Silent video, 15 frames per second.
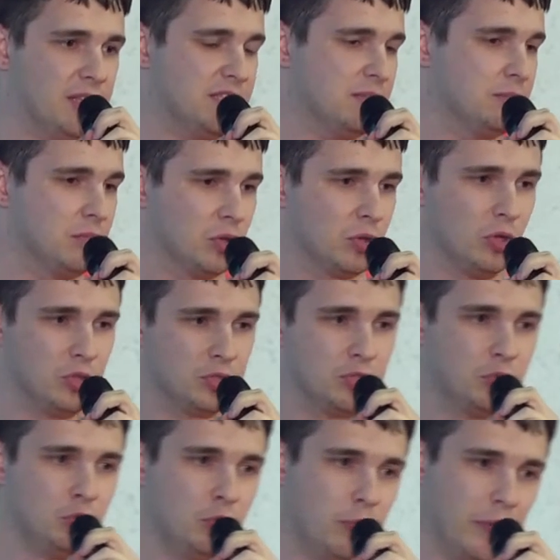a symbol called
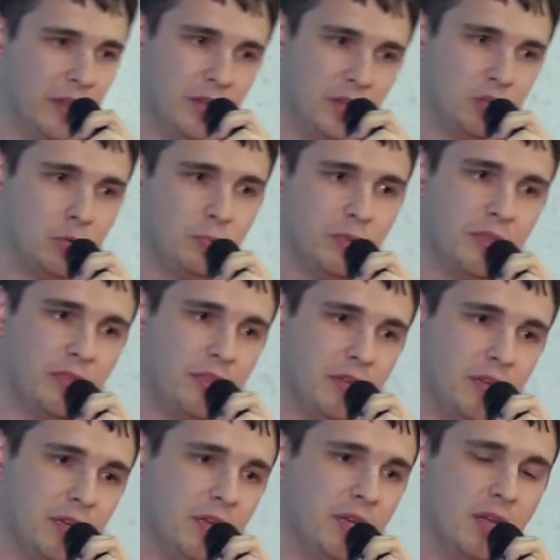group, and a group is
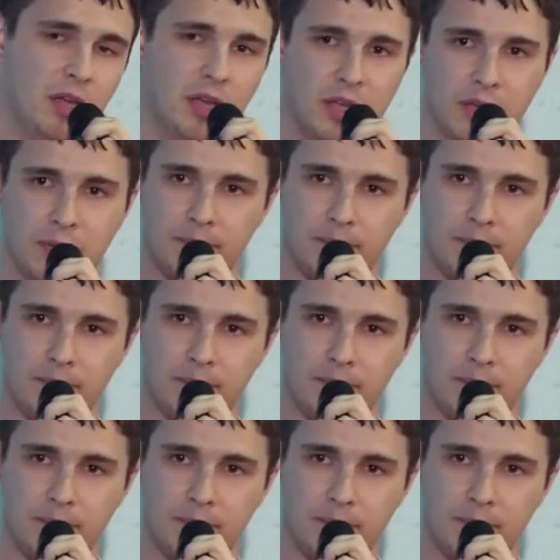the